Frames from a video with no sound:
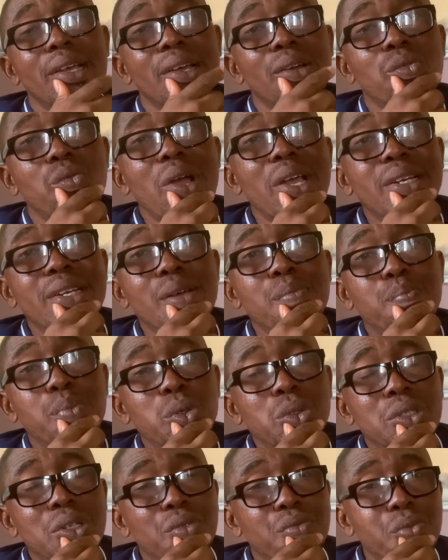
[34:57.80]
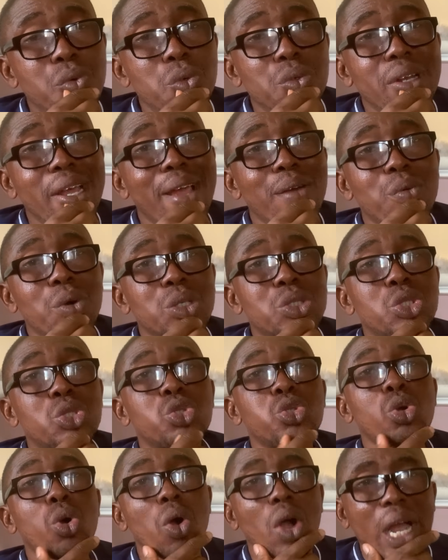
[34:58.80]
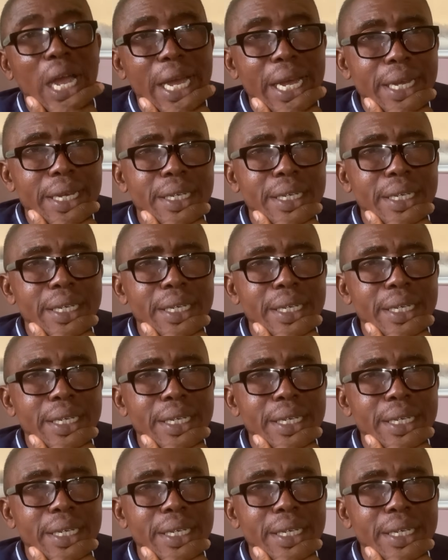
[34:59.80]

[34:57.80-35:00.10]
When they put the food, I was shocked.